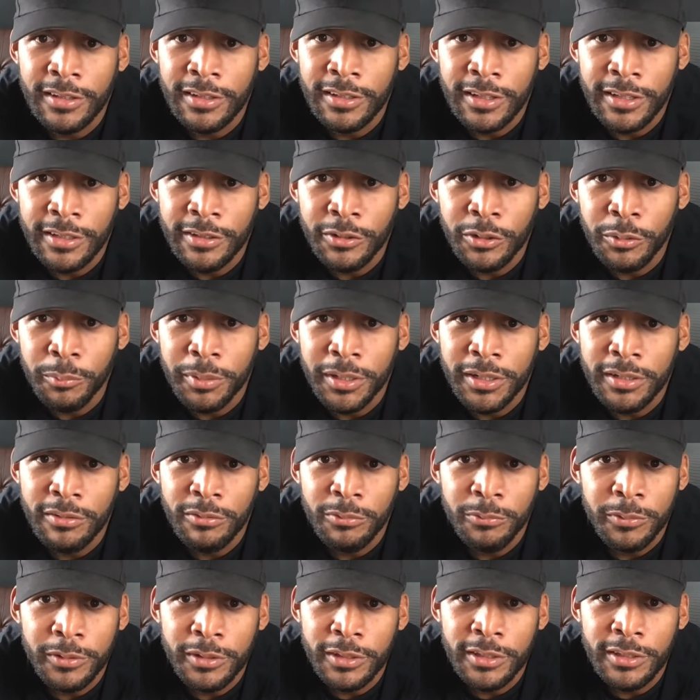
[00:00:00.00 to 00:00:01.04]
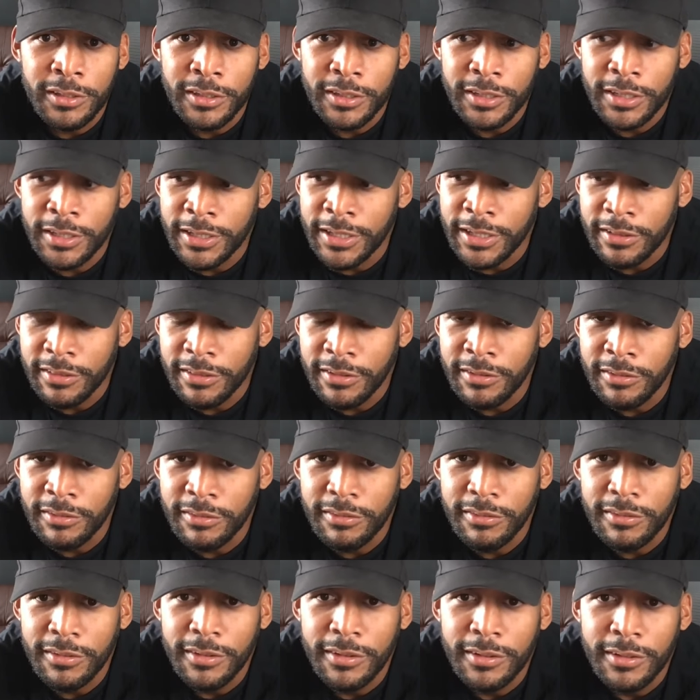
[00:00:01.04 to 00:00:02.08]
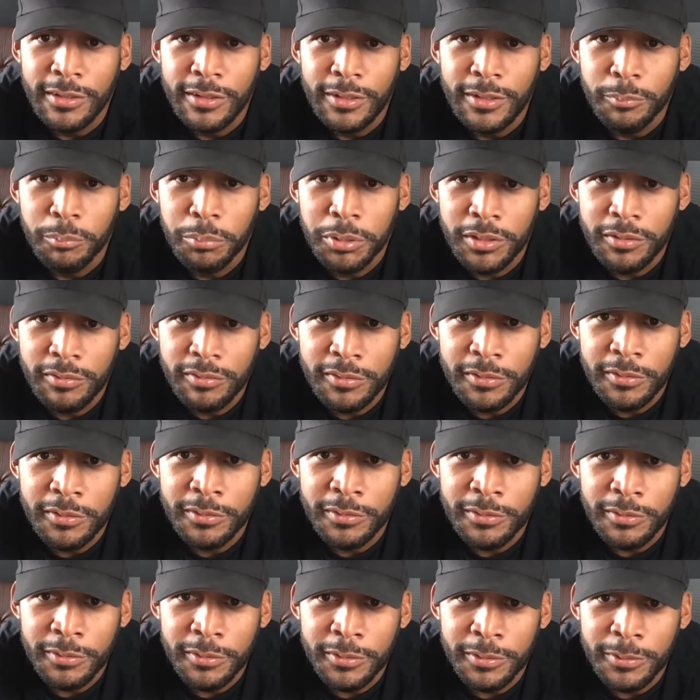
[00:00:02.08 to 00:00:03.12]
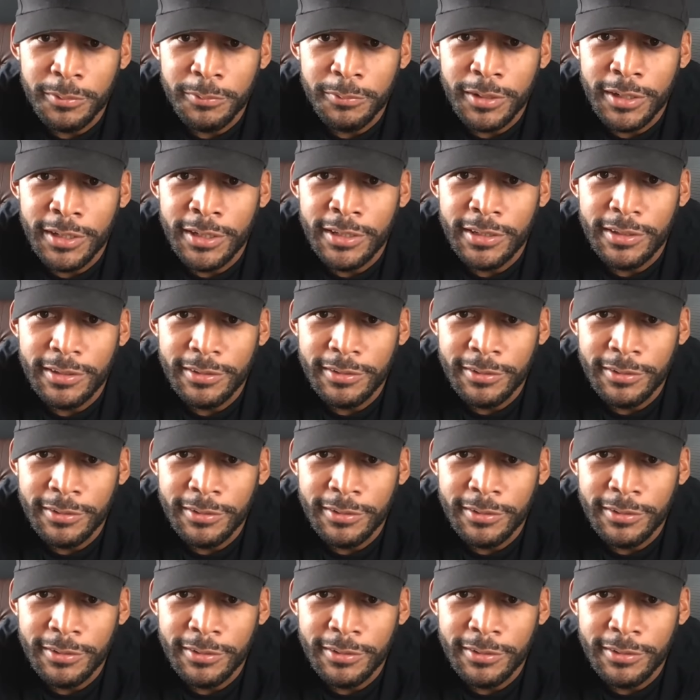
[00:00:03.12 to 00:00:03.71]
Like nobody's really looking at this pixel on the right.